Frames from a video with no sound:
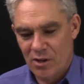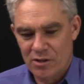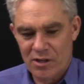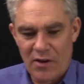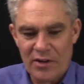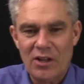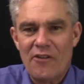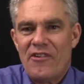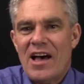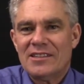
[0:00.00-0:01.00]
It's going a
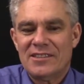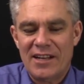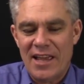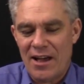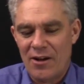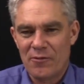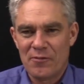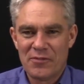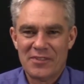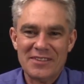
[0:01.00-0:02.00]
lot faster now.
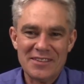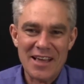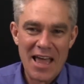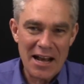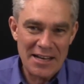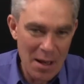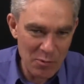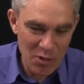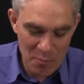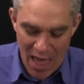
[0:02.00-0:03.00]

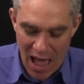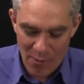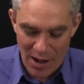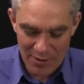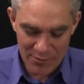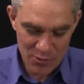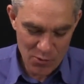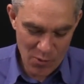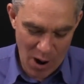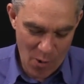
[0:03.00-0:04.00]
Double the power.
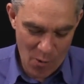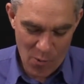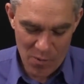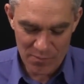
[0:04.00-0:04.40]
Whoa.